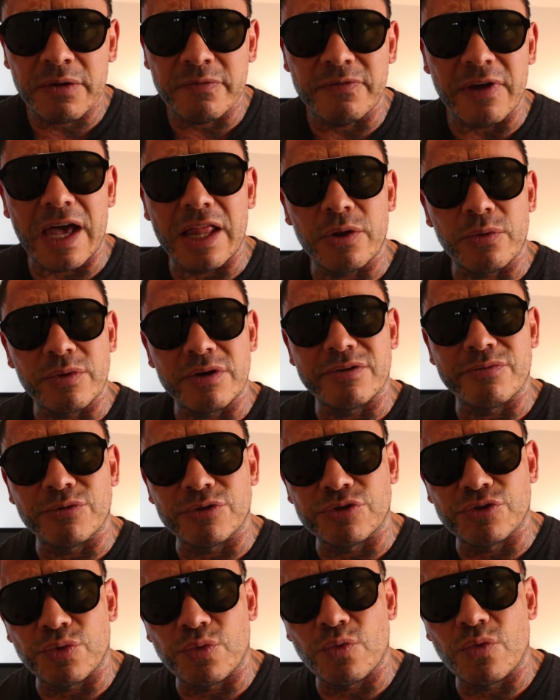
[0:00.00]
Valerie
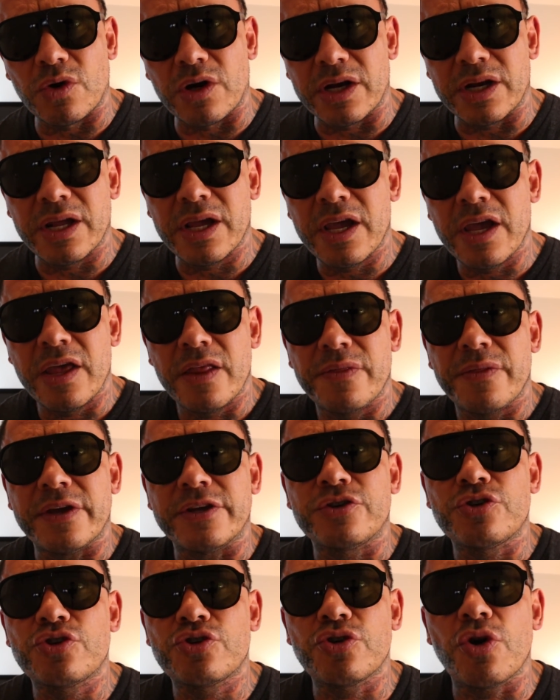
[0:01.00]
was the one
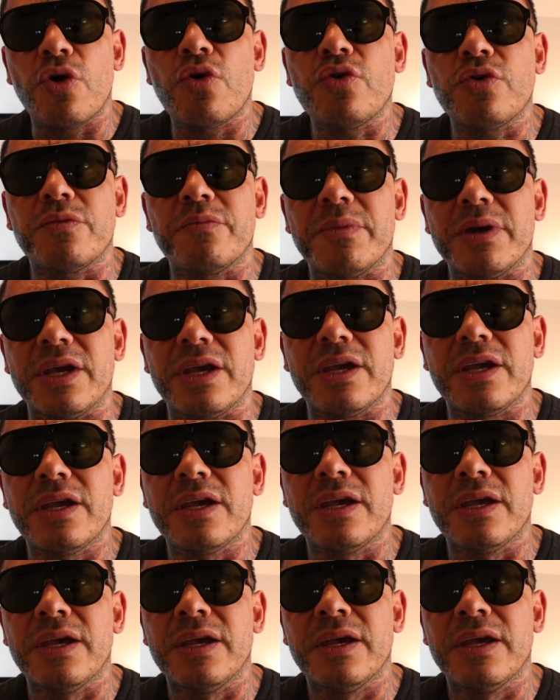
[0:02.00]
that showed me